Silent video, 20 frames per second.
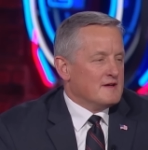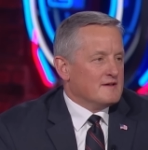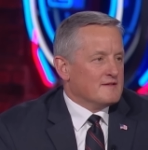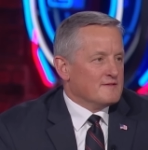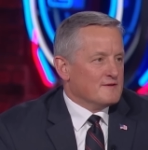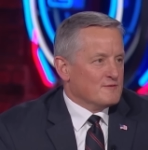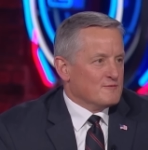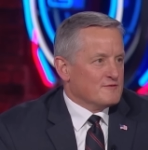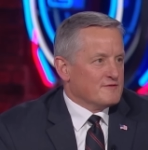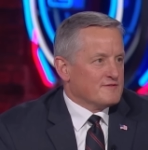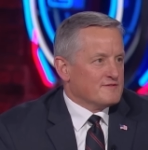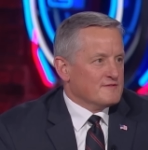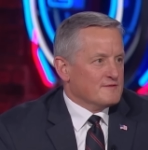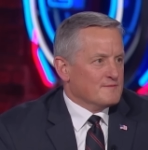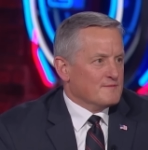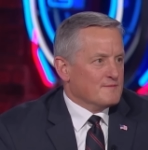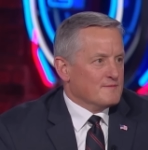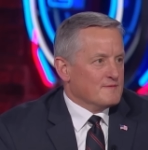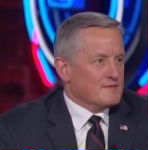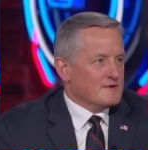there was
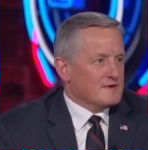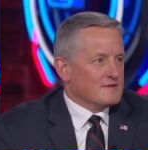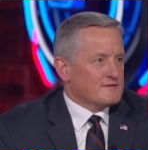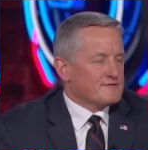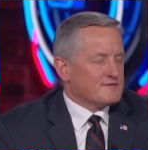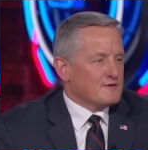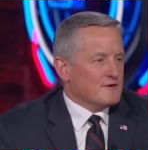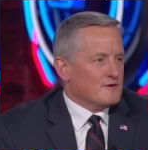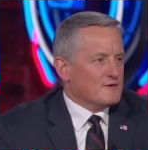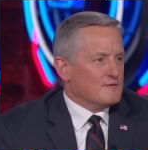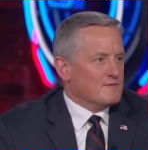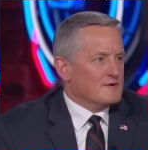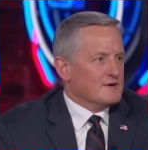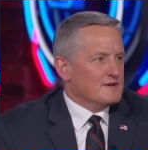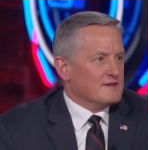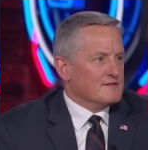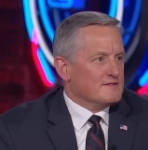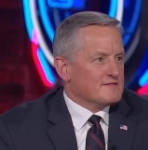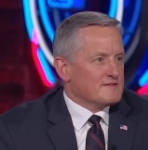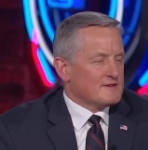some strong
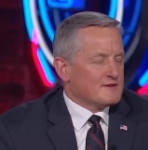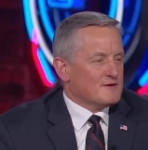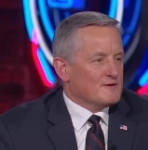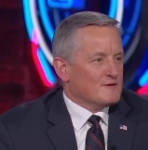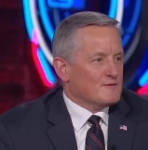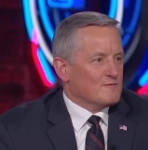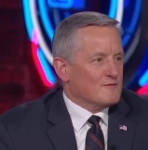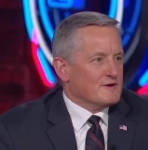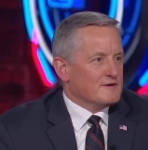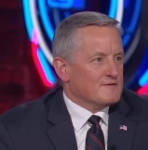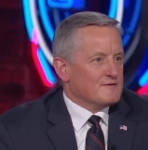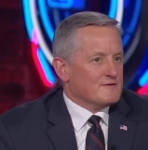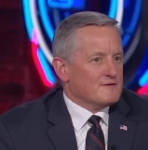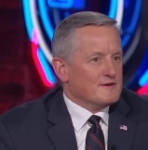winds and cold weather,